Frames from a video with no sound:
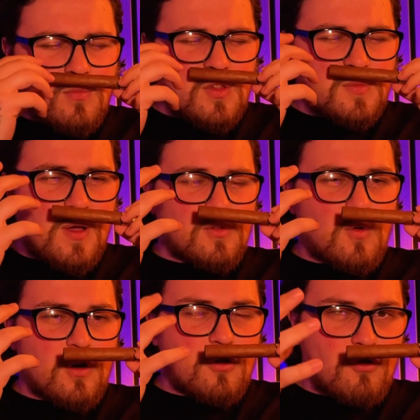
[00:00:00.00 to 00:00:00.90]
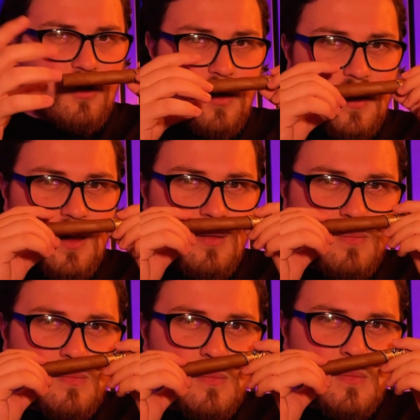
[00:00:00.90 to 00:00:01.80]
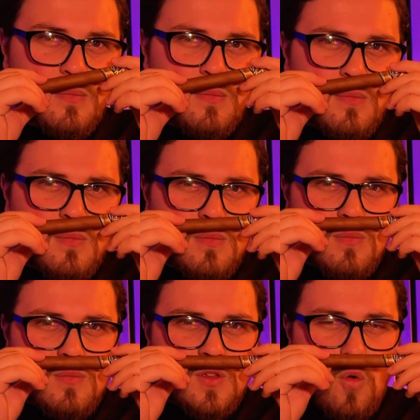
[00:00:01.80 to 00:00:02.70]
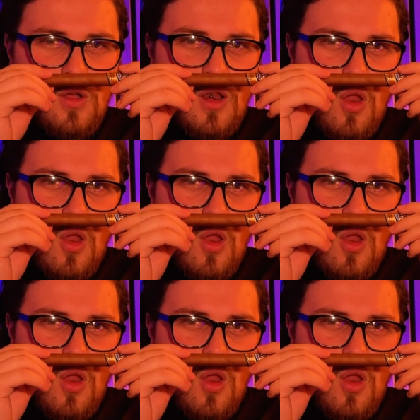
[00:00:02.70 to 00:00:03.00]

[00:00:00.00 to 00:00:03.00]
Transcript: It smells quite creamy, quite